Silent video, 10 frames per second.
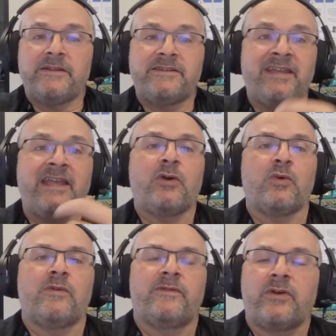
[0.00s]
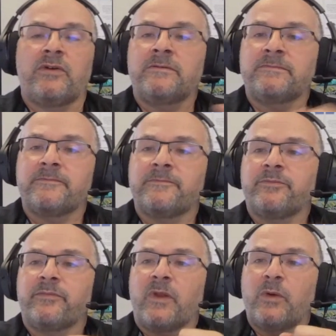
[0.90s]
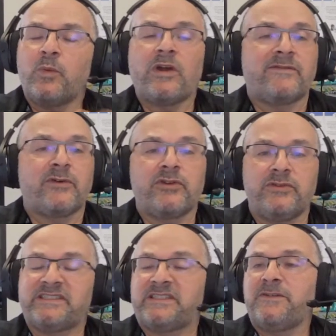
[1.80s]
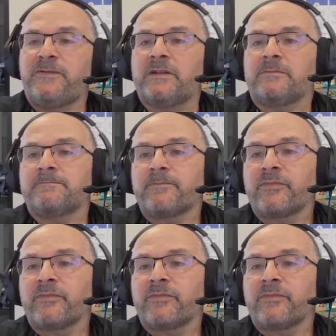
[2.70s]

take over whatever you see fit.